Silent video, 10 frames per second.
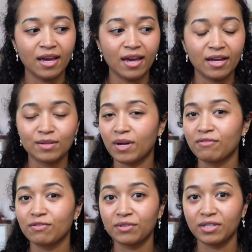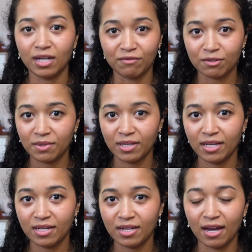and what I feel really comfortable
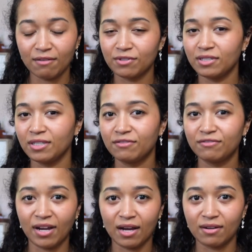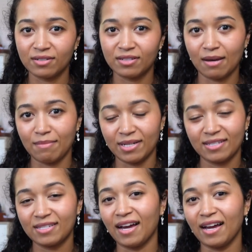in. I've really found that my
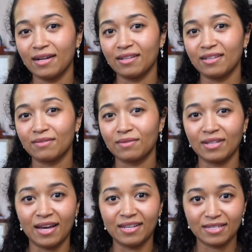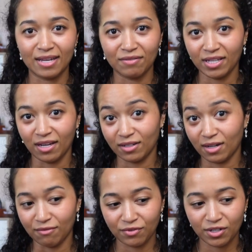style relies heavily on
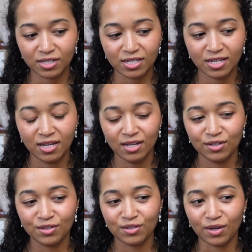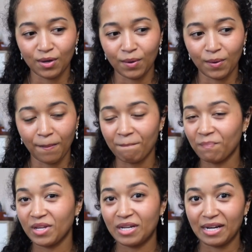comfort. So
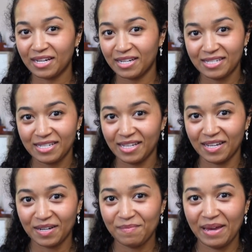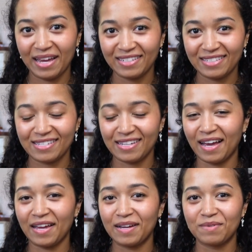you're not going to see a lot of pants.
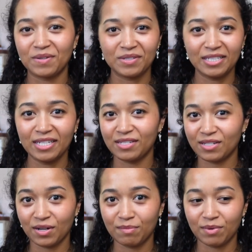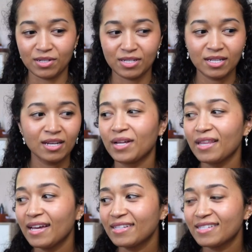I am really a skirt person. But
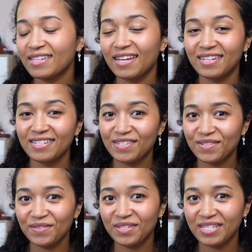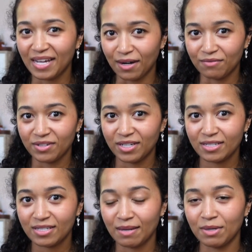let's get into these
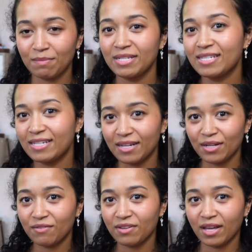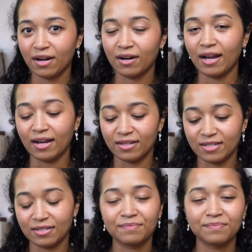outfits. I'm going to be standing over there and